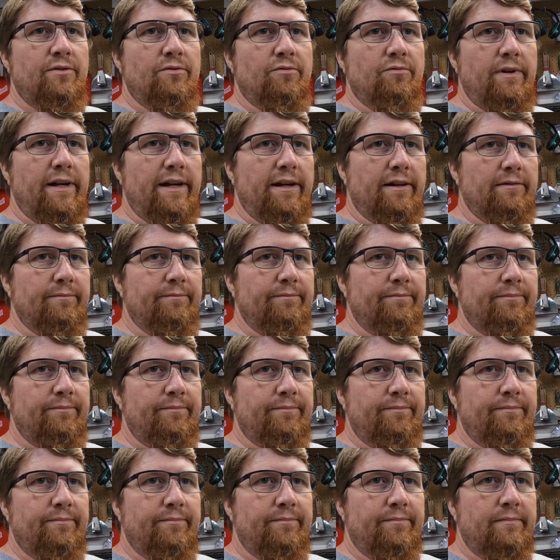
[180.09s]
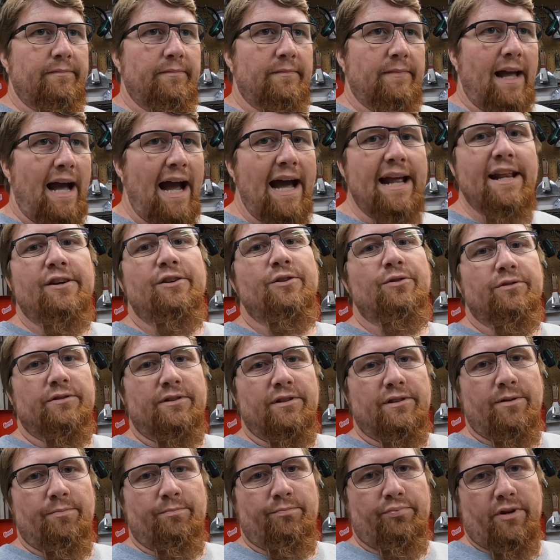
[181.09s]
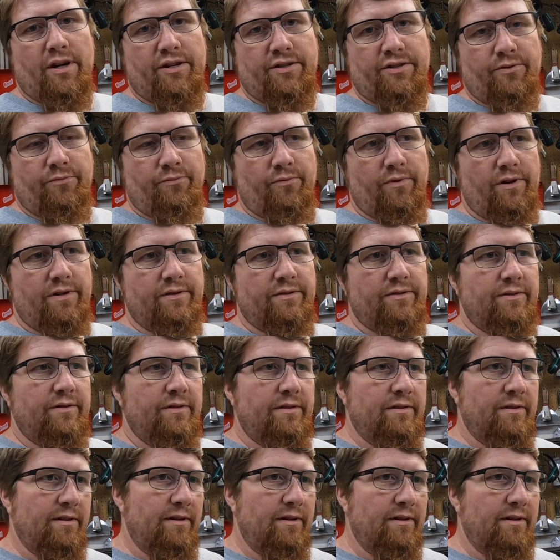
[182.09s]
Well, I know what the compression was,